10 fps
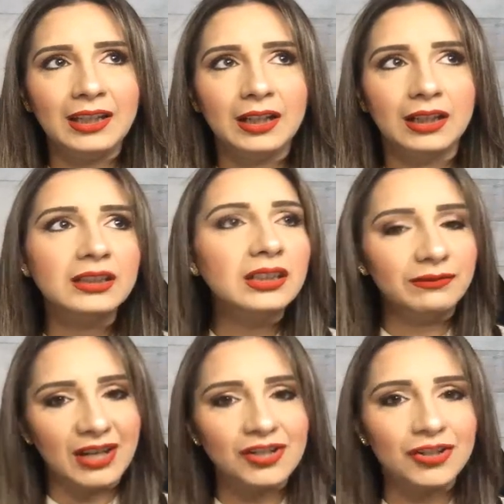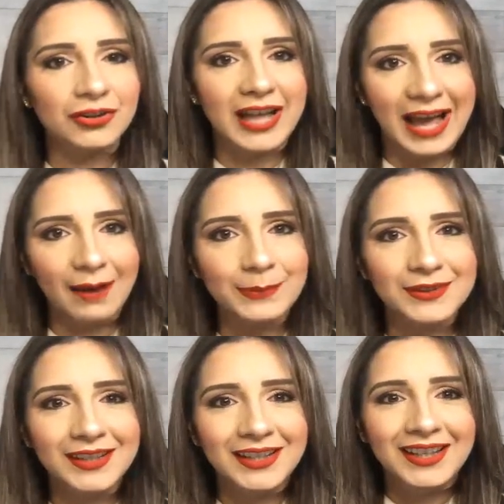unconventional apps
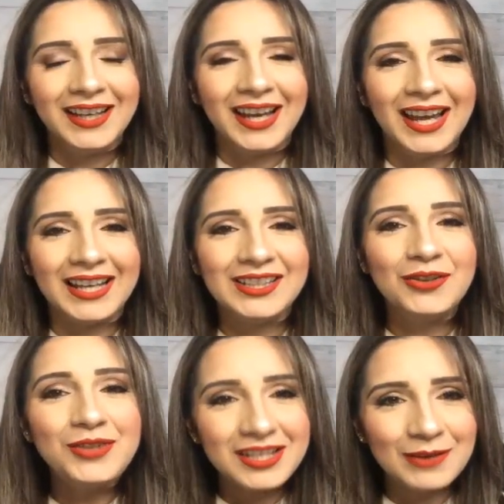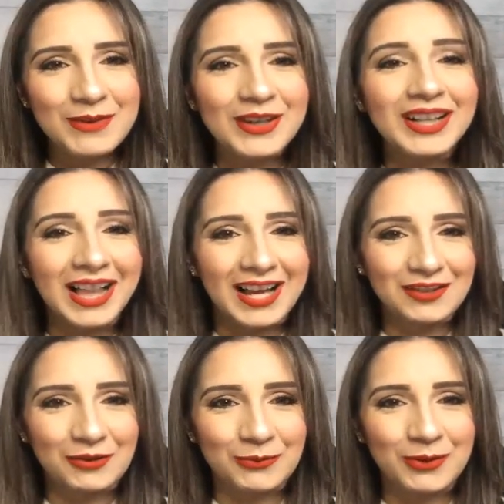and using them in the
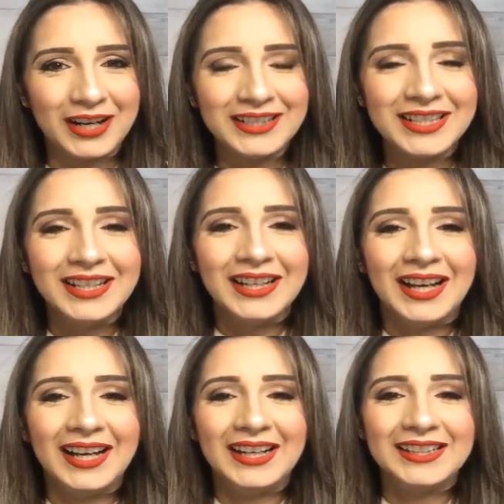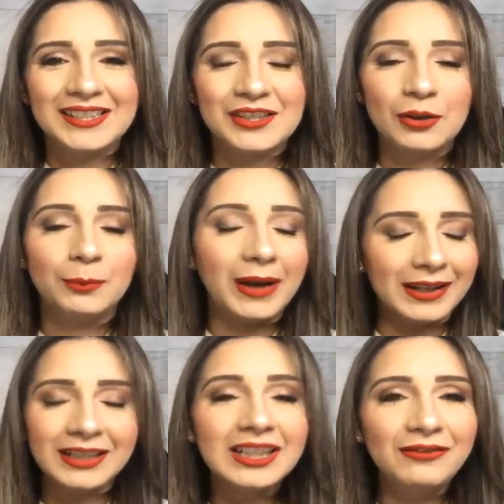classroom, right? So by
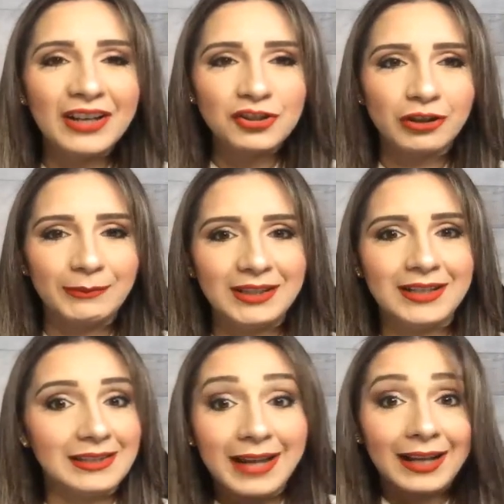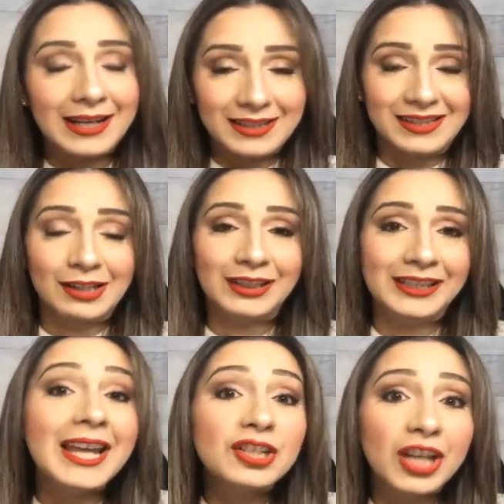unconventional, I mean, it's not necessarily an
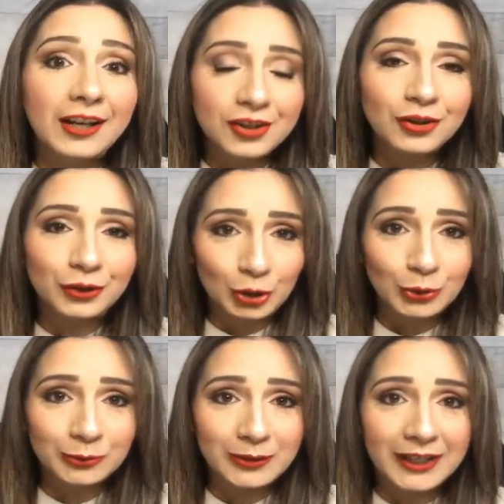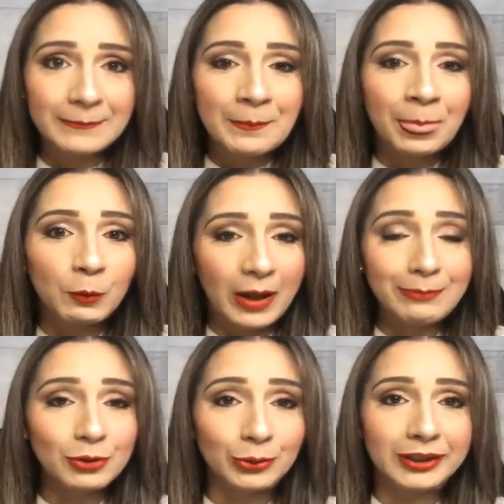educational tool, right? Web
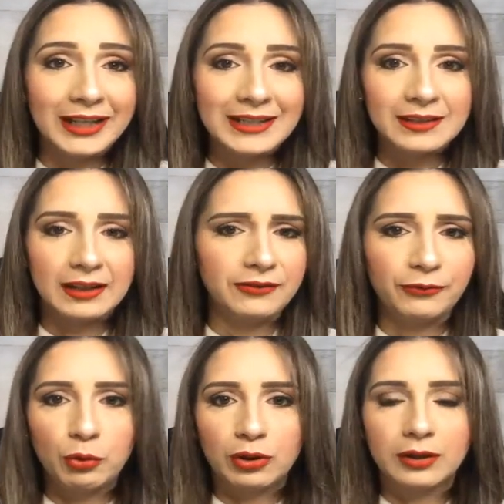tool, it's for